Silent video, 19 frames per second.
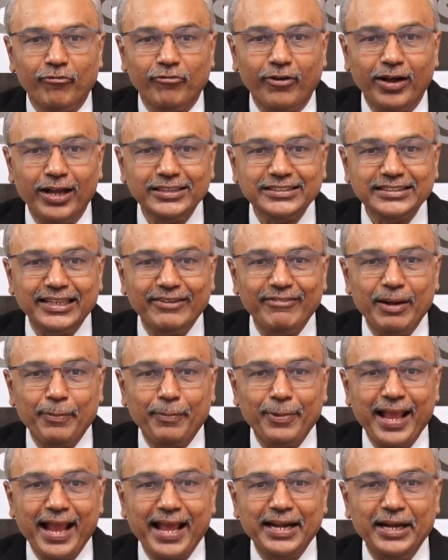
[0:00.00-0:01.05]
First he will
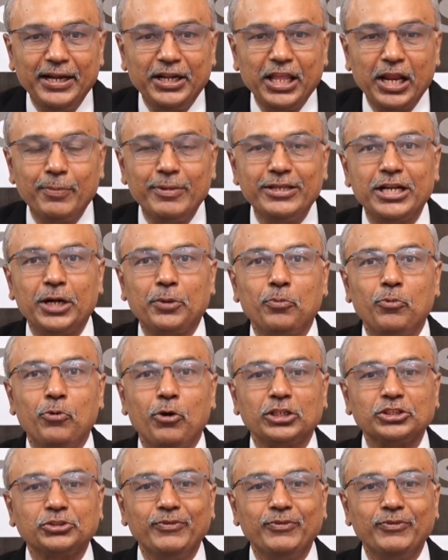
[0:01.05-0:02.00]
play an intermediate move,